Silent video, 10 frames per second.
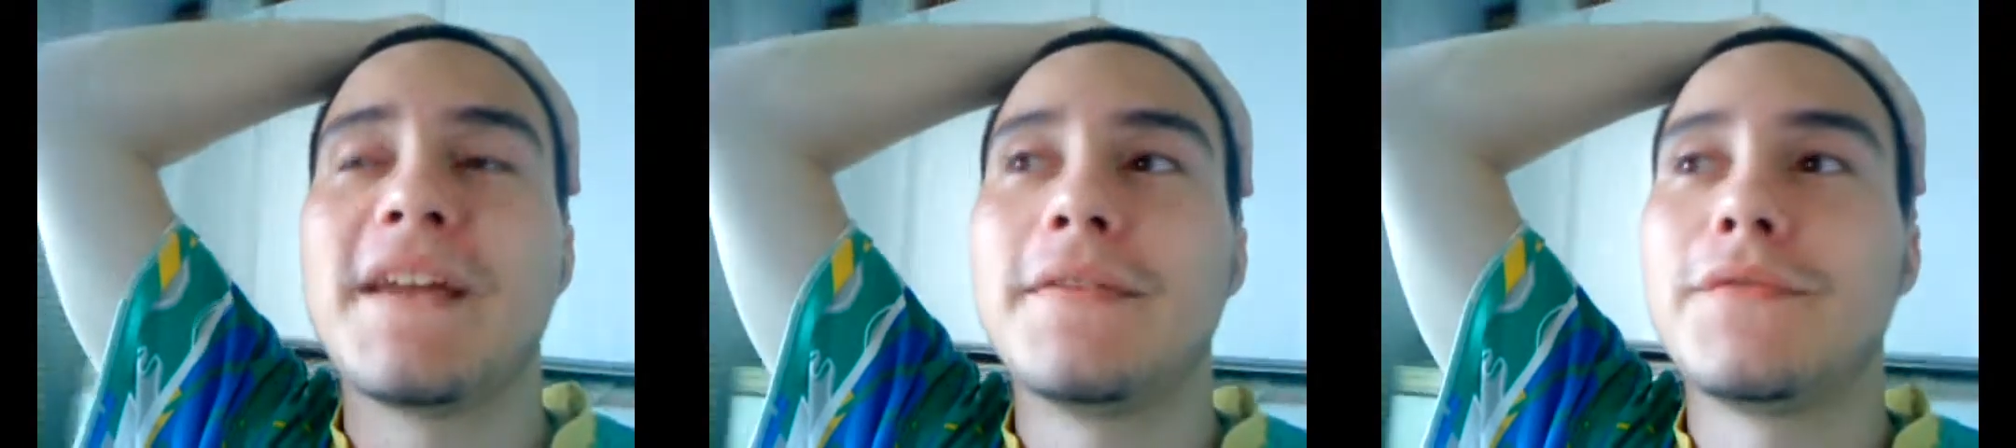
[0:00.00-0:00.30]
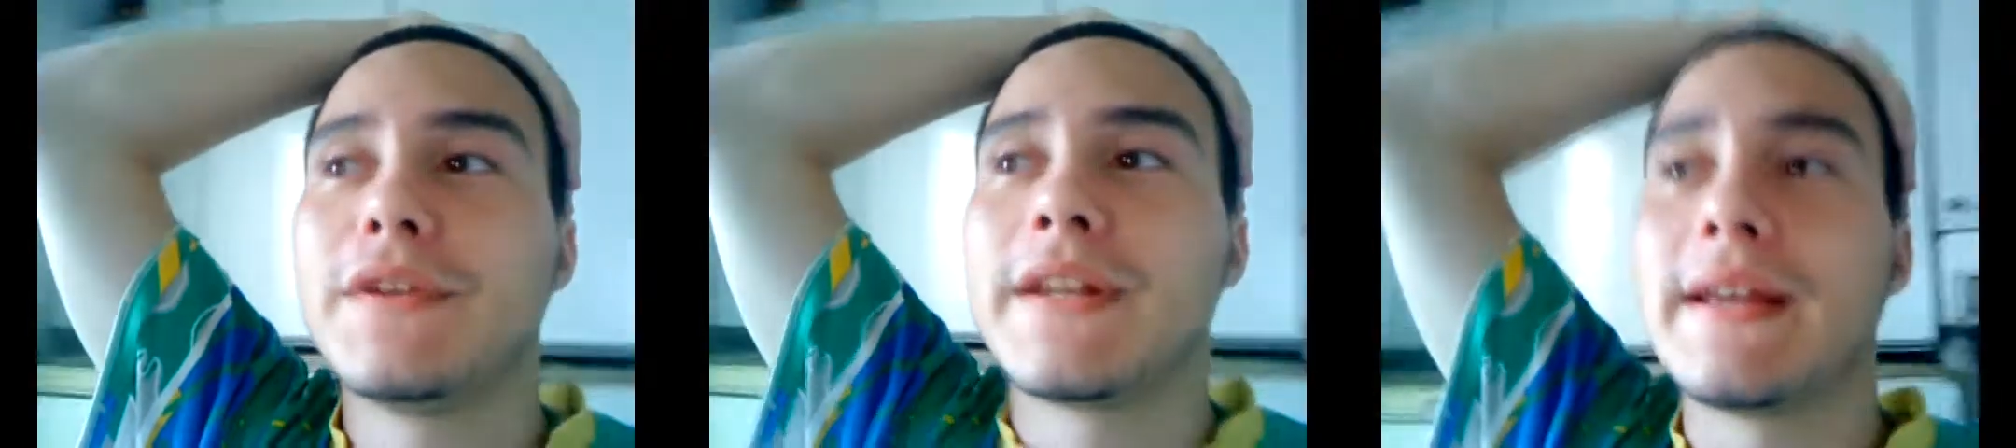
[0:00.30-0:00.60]
in
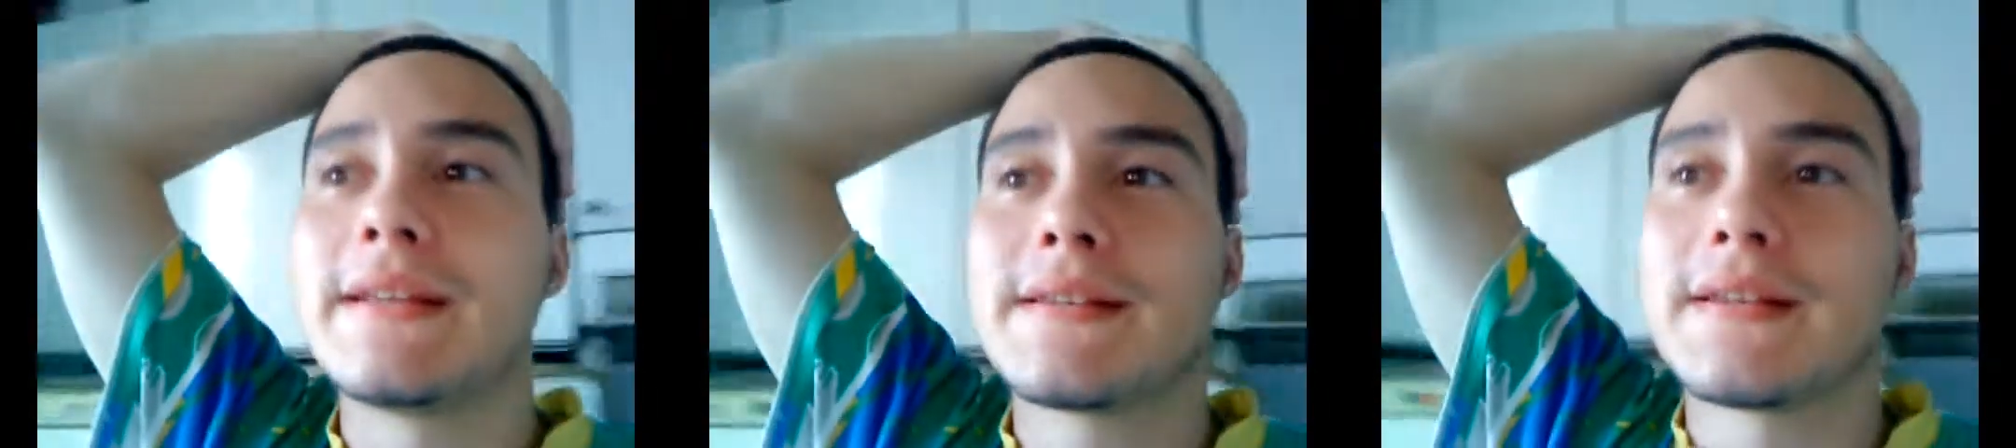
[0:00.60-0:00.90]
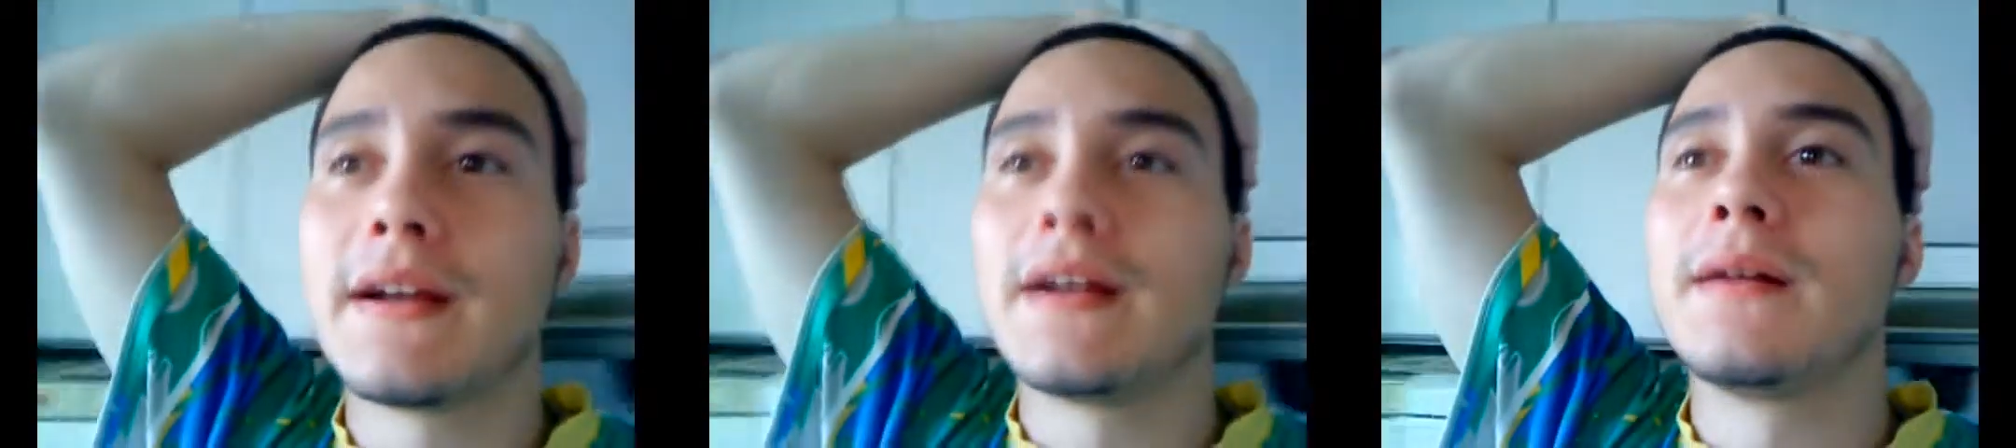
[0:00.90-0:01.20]
3 days,
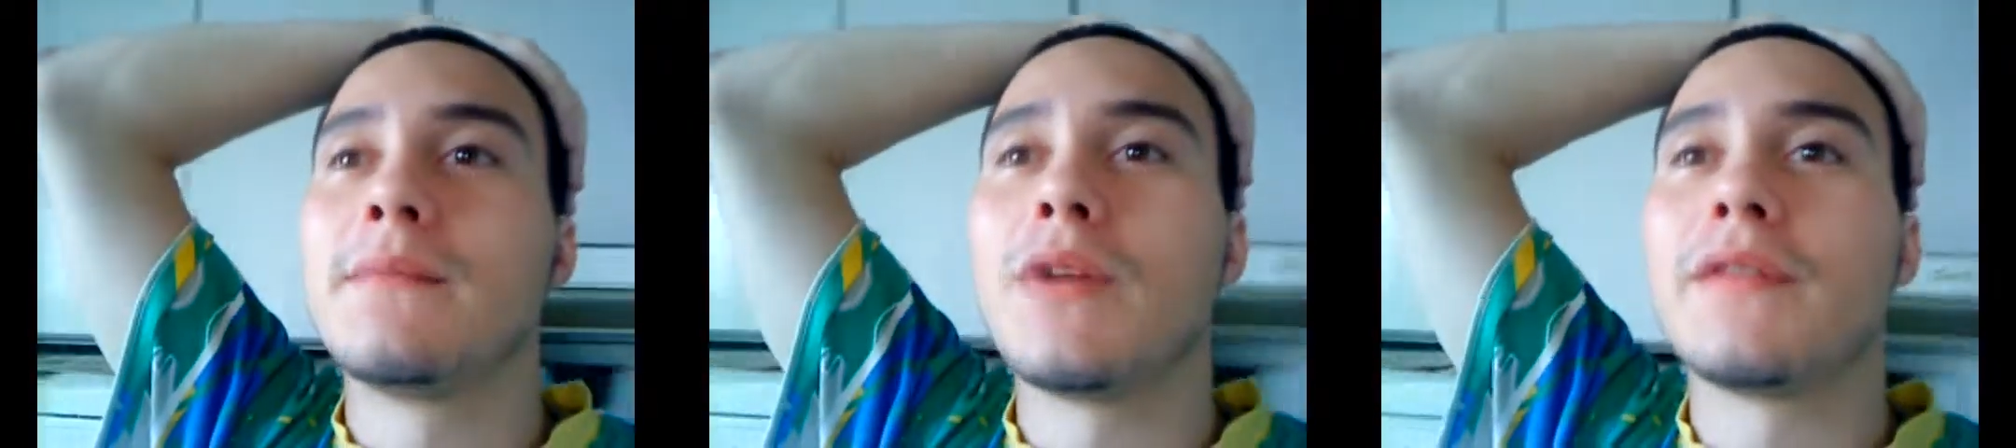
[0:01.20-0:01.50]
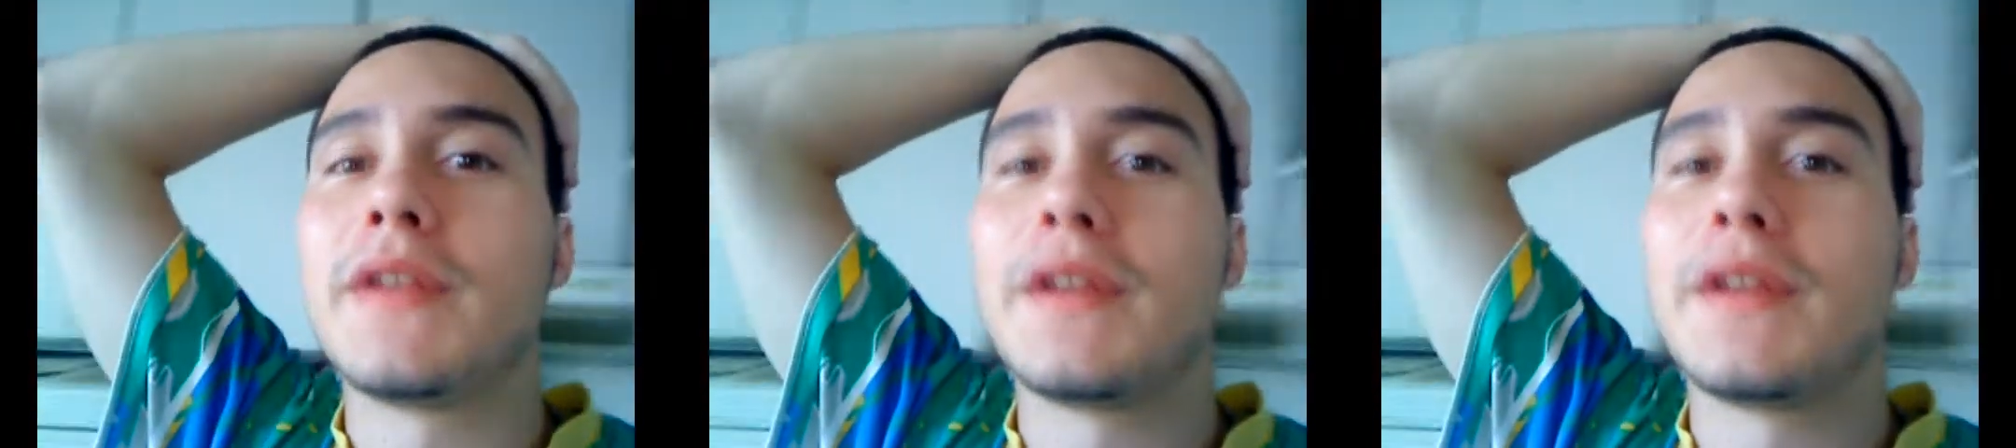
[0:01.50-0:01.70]
one